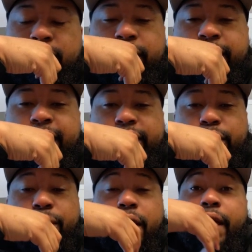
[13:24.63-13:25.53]
Yeah, nah,
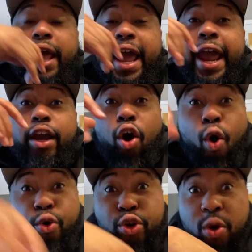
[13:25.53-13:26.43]
hey,
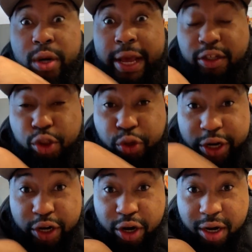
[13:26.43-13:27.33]
oh, you know what else
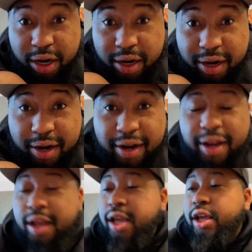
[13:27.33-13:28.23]
triggered her?
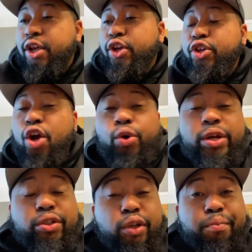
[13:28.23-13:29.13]
Yo,
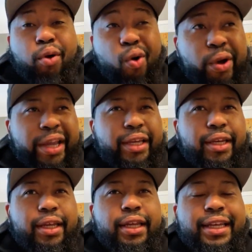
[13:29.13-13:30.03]
there was a point
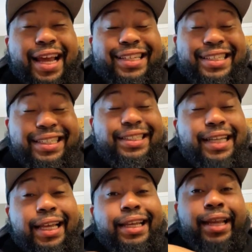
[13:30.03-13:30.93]
that she
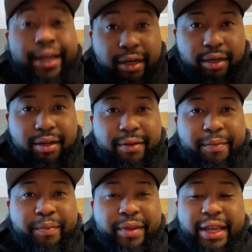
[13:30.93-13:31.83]
said nigga.
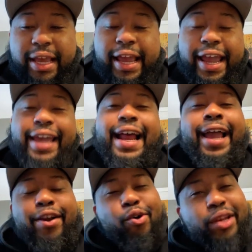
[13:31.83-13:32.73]
And
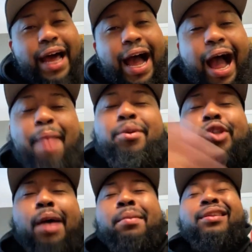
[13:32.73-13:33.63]
I ain't gonna lie, I'm a
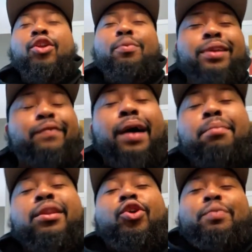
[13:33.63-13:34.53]

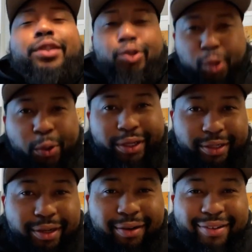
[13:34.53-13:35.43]
little bit
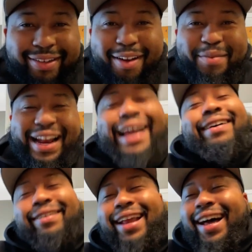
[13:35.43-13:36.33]
trolling though. You know what I mean? I
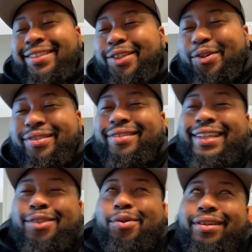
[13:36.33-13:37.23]
ain't gonna lie. So
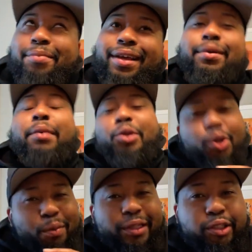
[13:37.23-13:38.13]
this was, I'm a
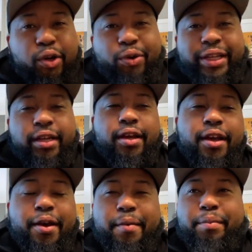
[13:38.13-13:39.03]
little bit trolling,
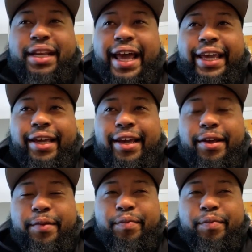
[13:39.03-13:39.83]
but like,